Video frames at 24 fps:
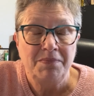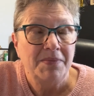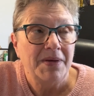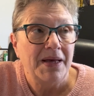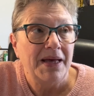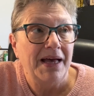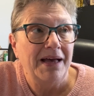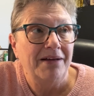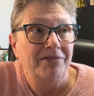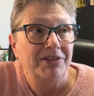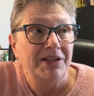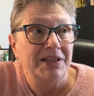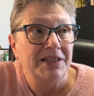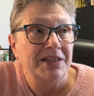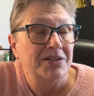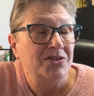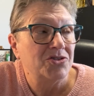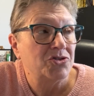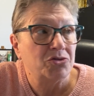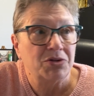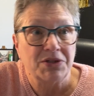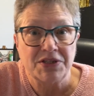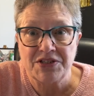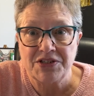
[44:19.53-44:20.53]
Evelyn and
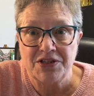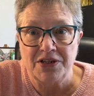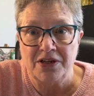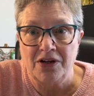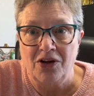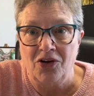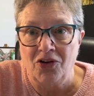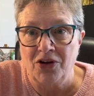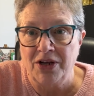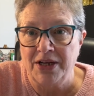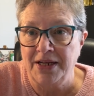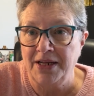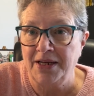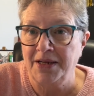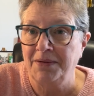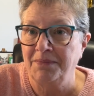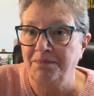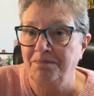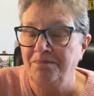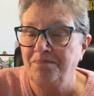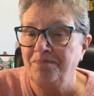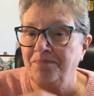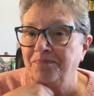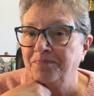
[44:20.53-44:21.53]
Tristan
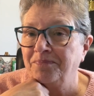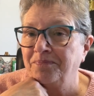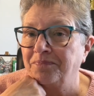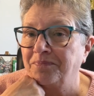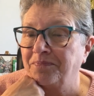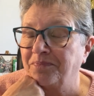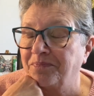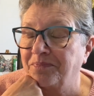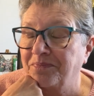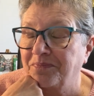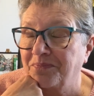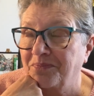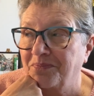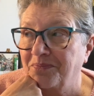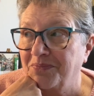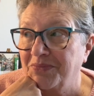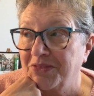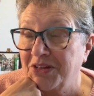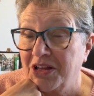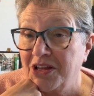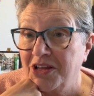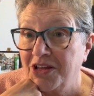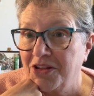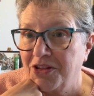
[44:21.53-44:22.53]
on
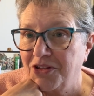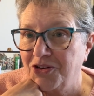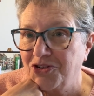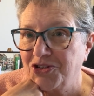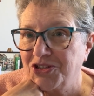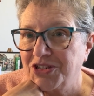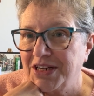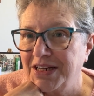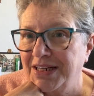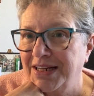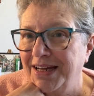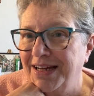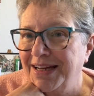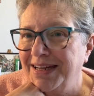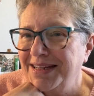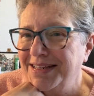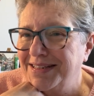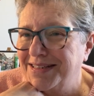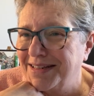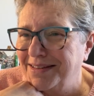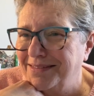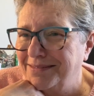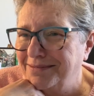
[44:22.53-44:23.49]
Thursday night.